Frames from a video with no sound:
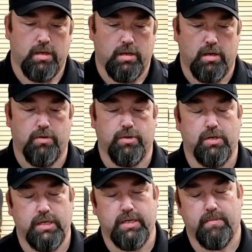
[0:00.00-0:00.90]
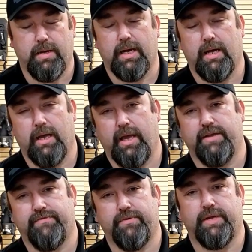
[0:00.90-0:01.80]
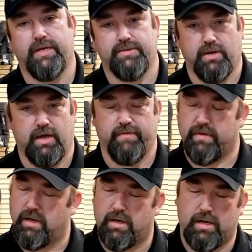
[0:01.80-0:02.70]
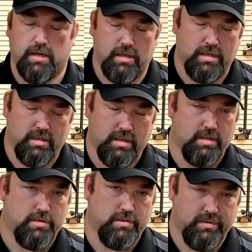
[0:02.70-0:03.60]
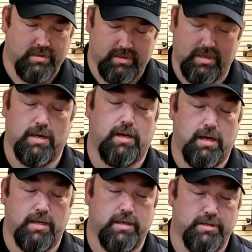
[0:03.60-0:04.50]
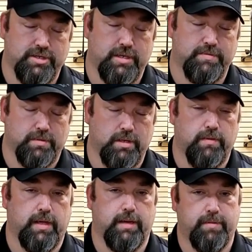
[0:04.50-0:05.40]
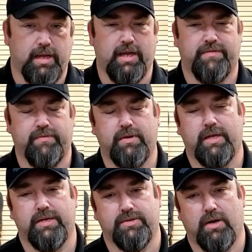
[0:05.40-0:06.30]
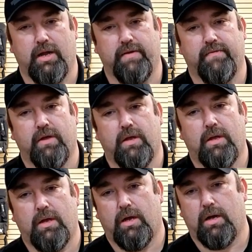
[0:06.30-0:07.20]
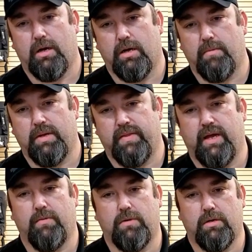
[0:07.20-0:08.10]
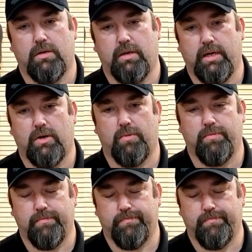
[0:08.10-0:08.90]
you know, and you're looking to buy, ask for a test drive. Not a lot of not a lot of dealerships will do that, but ask for a test drive, and that will help